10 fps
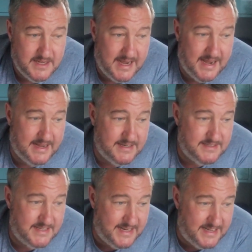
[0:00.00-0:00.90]

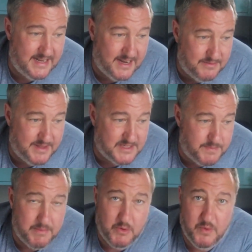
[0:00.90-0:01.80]
And, there's a
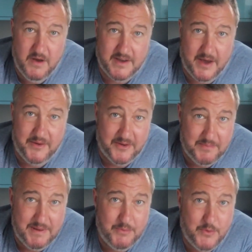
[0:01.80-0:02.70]
bit more work going on,
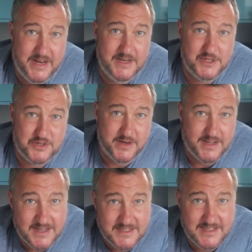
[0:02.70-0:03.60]
a bit more industry,
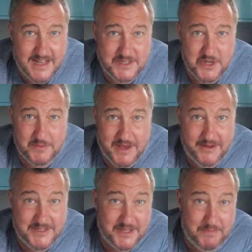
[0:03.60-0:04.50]
because there's less time
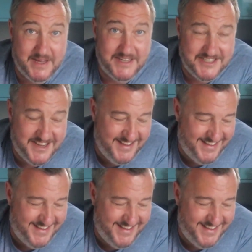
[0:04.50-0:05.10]
going to the beach.